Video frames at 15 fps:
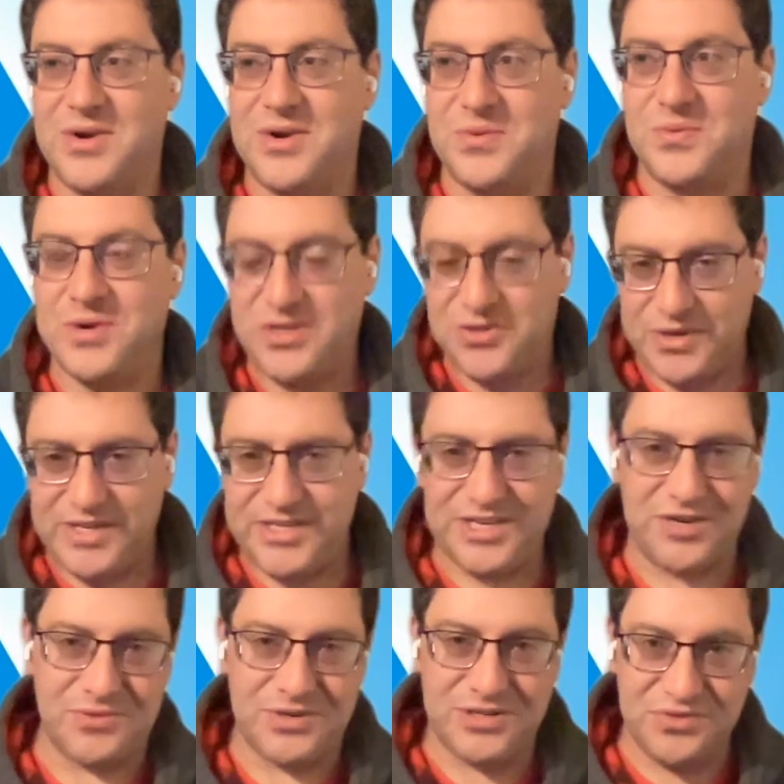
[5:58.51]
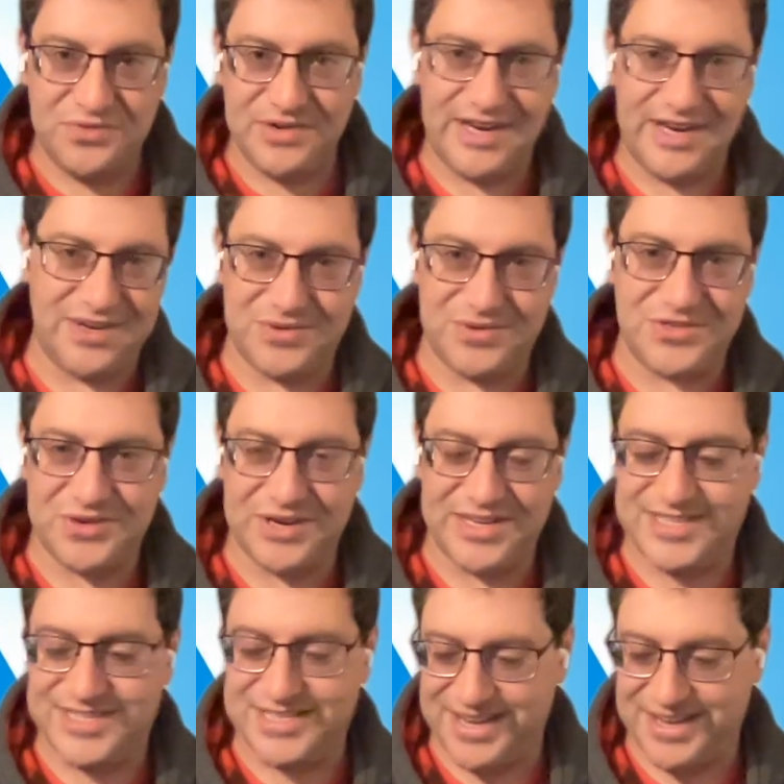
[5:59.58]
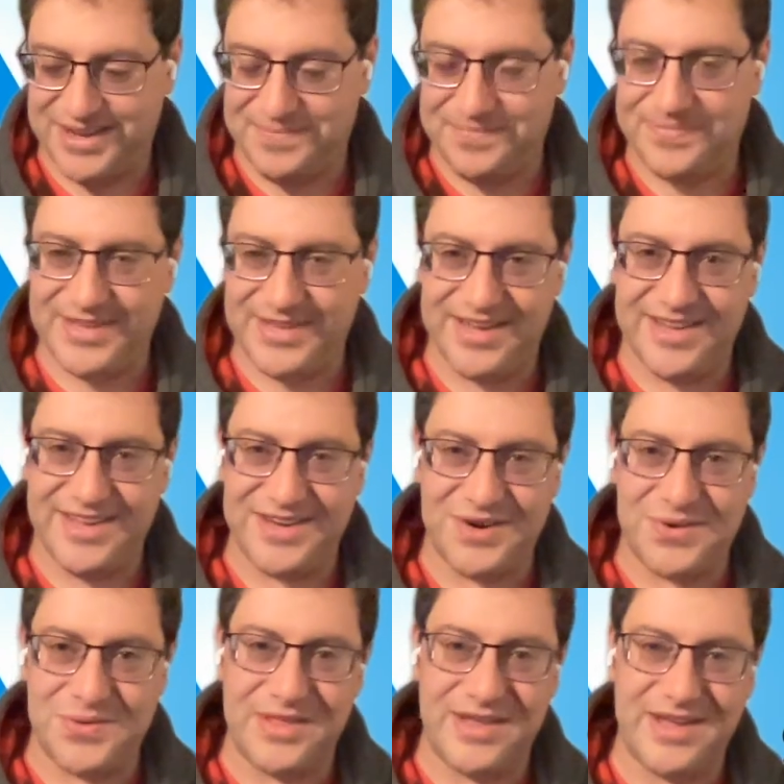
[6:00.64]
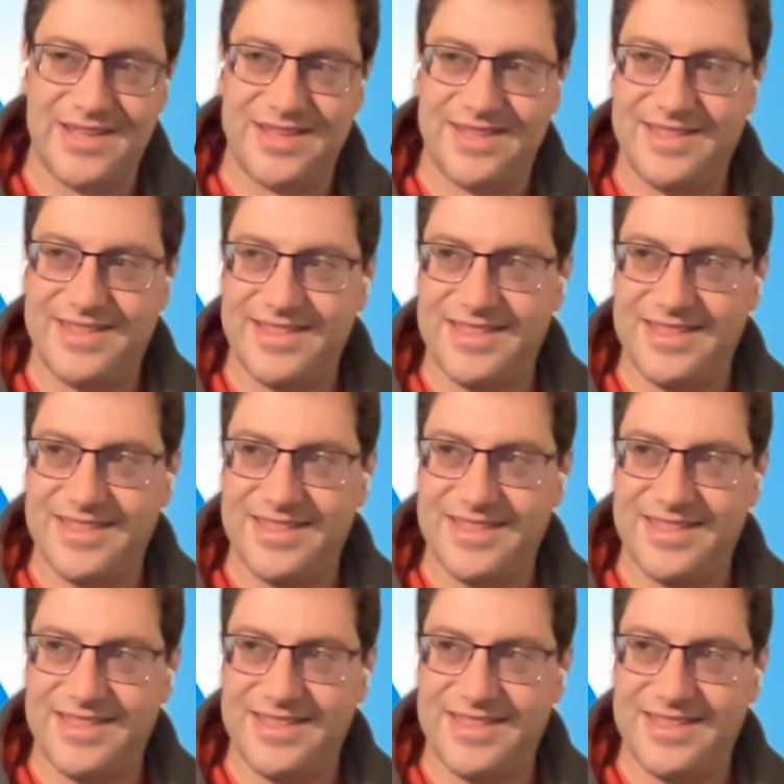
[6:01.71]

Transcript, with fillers: retreats here rejuvenating retreats um you know where they